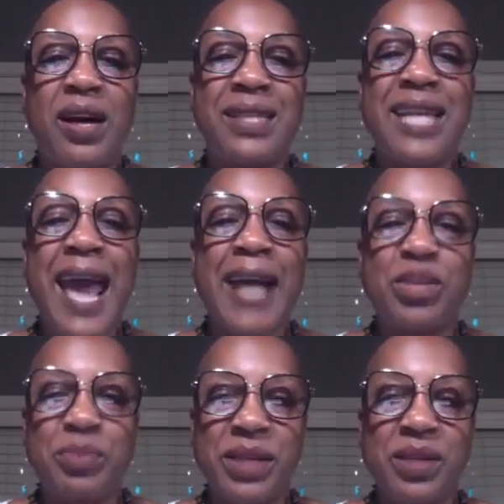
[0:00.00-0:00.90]

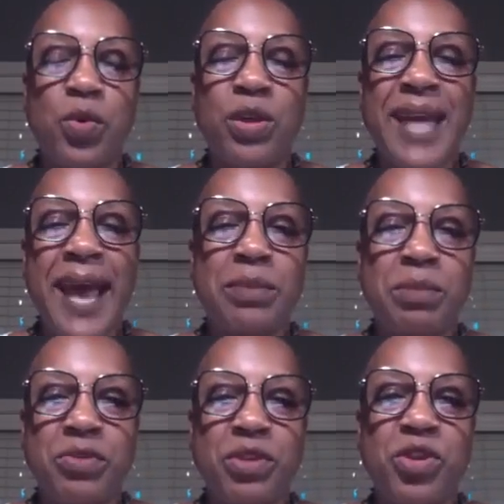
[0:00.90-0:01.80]
attachments for
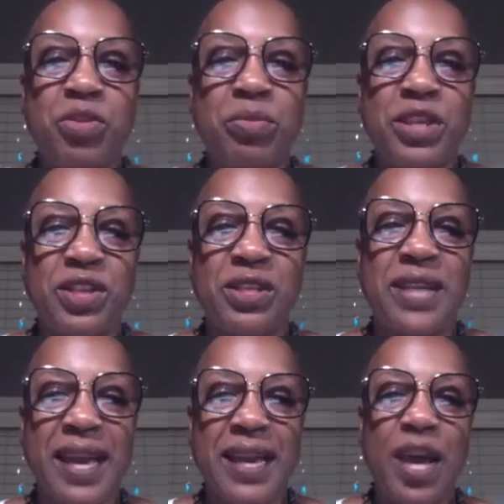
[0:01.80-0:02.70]
toothbrushes
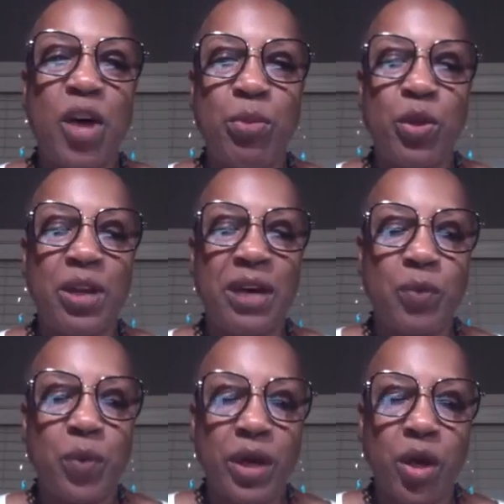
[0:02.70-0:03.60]
that can help your
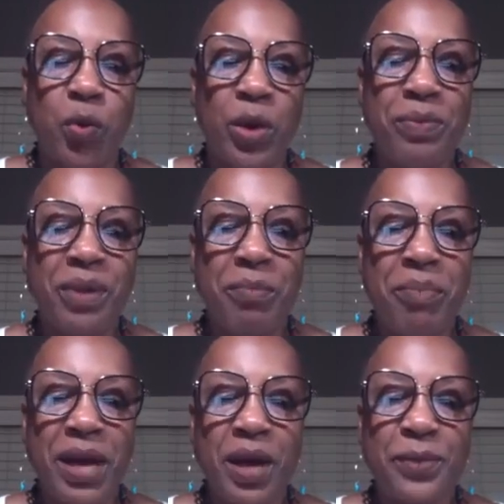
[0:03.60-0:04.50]
loved one grip them
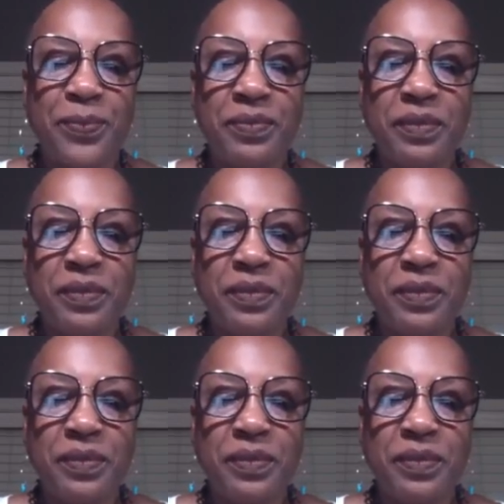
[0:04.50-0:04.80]
better.